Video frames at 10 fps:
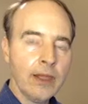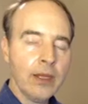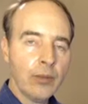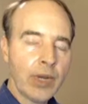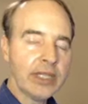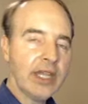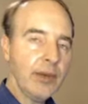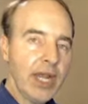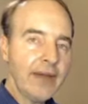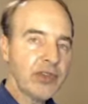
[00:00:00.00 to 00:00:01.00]
right? They
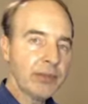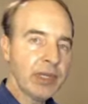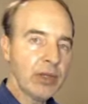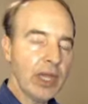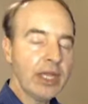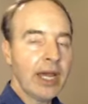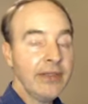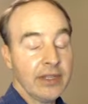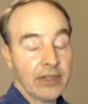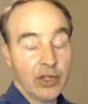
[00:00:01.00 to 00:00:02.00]
would have to be, and I
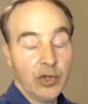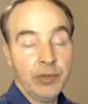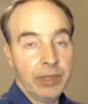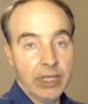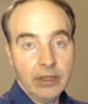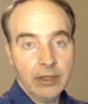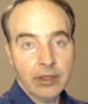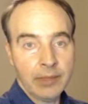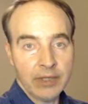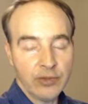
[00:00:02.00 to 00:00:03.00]
think they could be. I
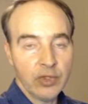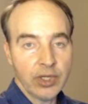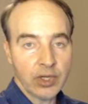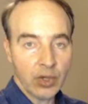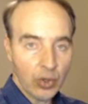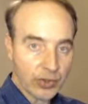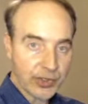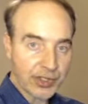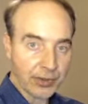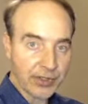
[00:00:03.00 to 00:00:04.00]
mean, if you look at our whole
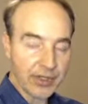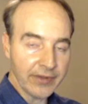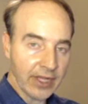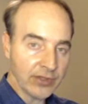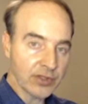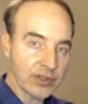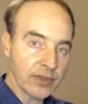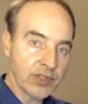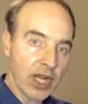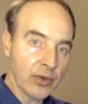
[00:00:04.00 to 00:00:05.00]
series on the angels
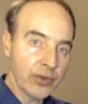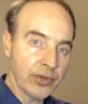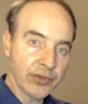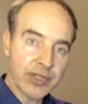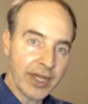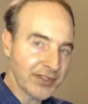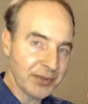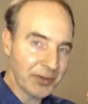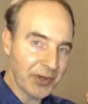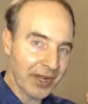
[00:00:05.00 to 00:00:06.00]
of Jahweh in the Old
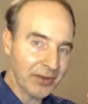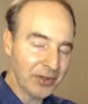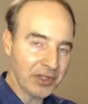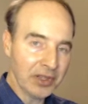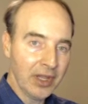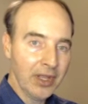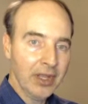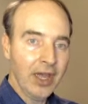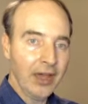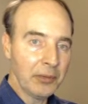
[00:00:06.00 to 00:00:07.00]
Testament, right? You look at
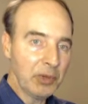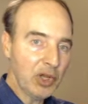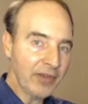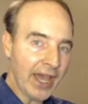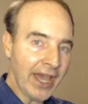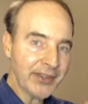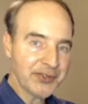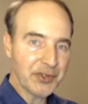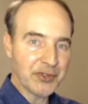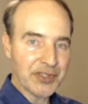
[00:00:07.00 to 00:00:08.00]
how the book of Acts
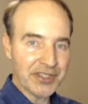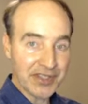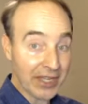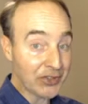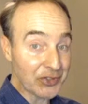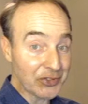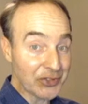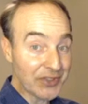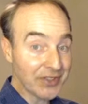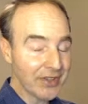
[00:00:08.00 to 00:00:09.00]
views these
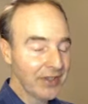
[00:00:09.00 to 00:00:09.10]
angels.